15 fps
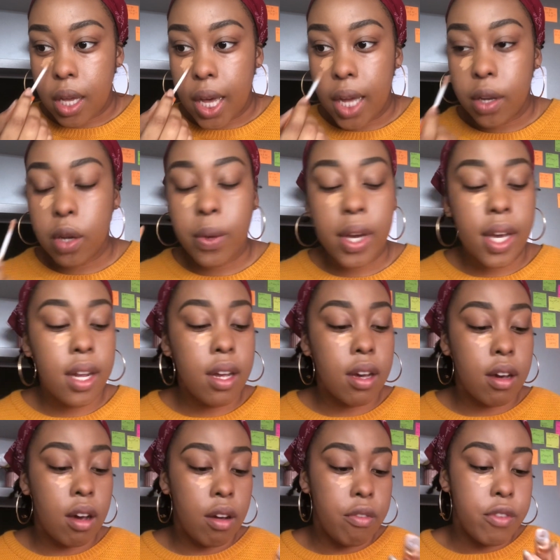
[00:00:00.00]
I don't know what kind of
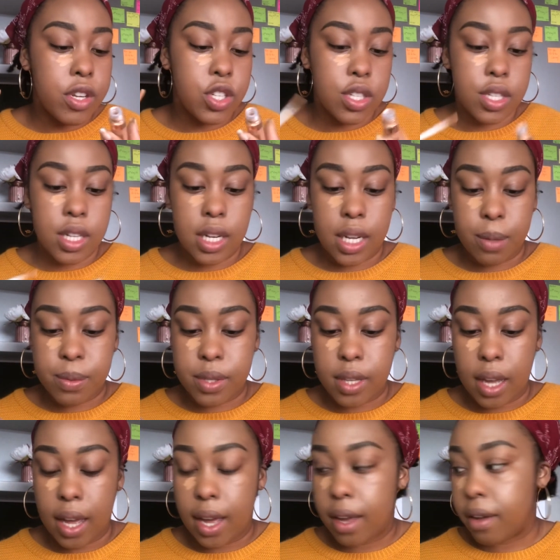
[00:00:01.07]
coverage this claims to
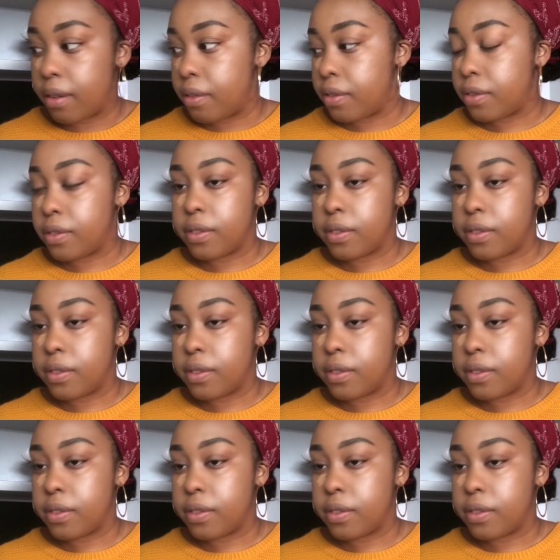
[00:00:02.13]
have,